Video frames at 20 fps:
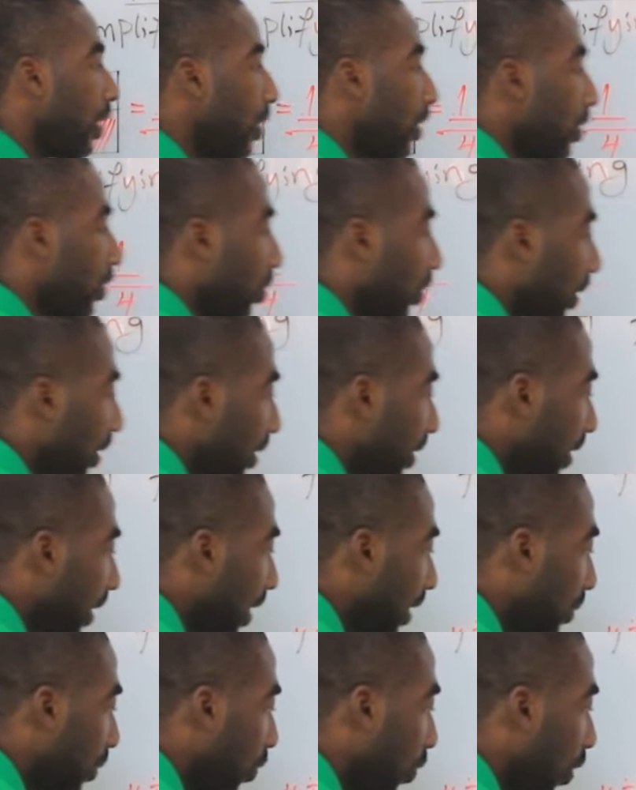So the
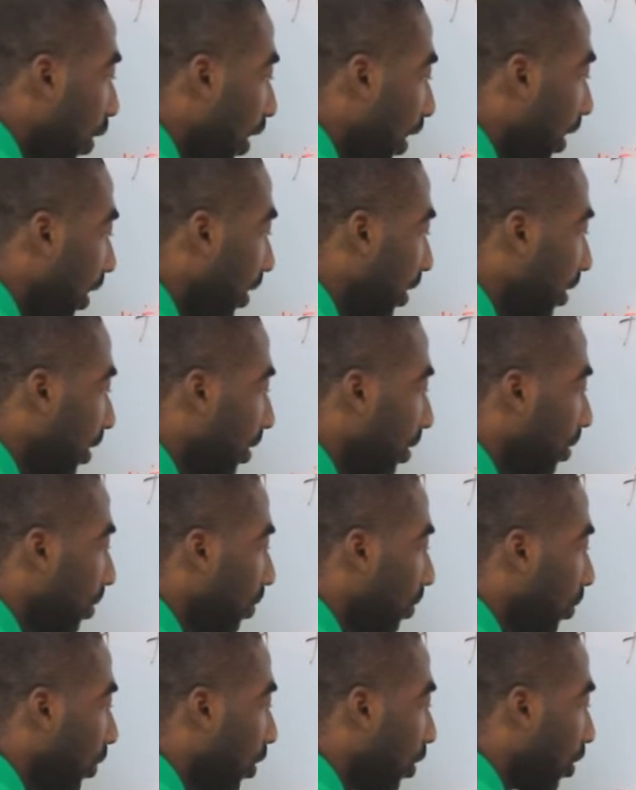same way,
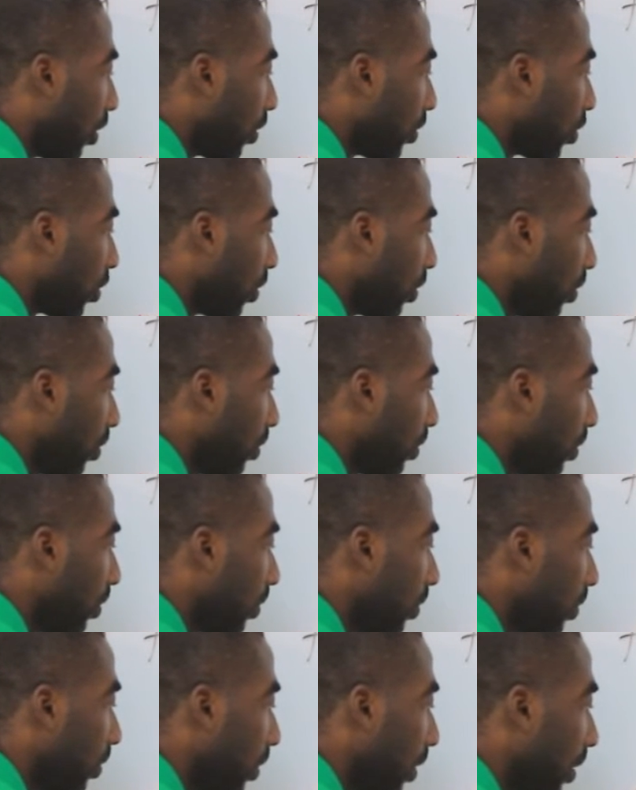we also
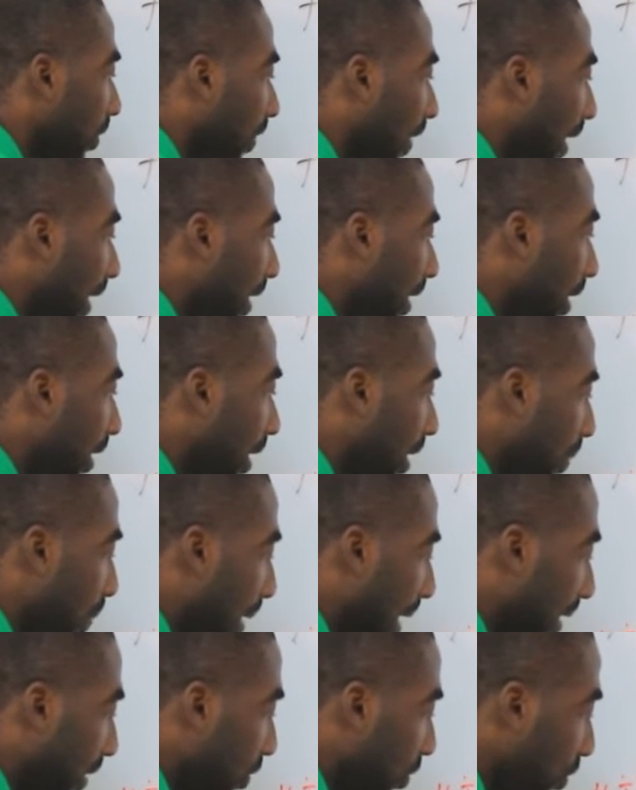divide here
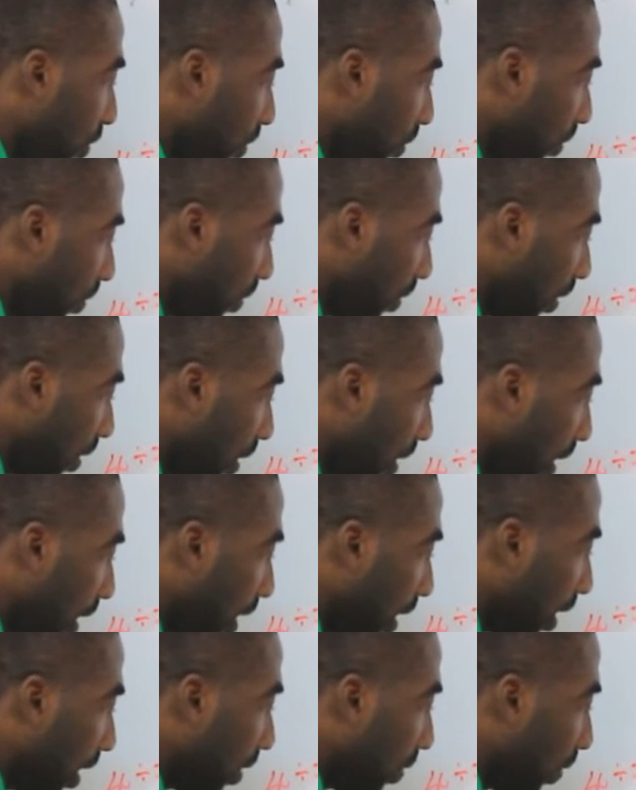by 2,
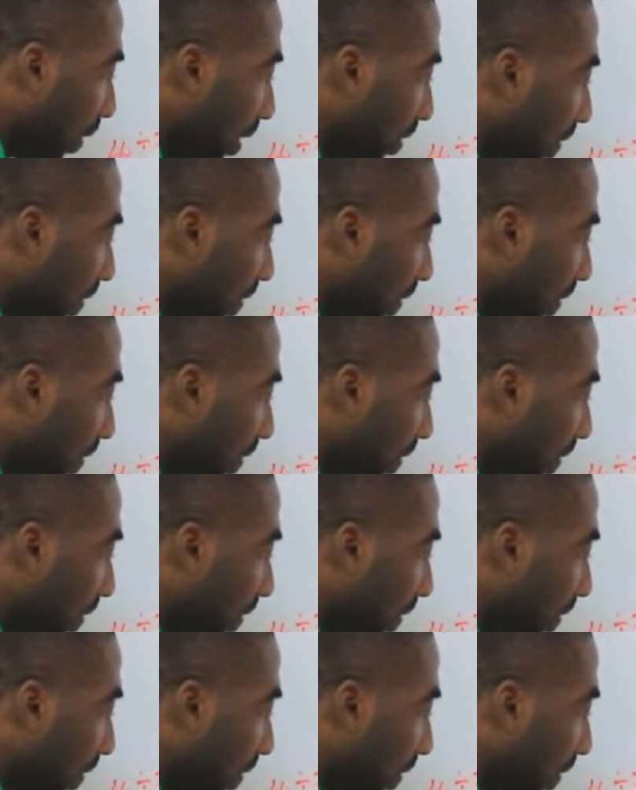and then we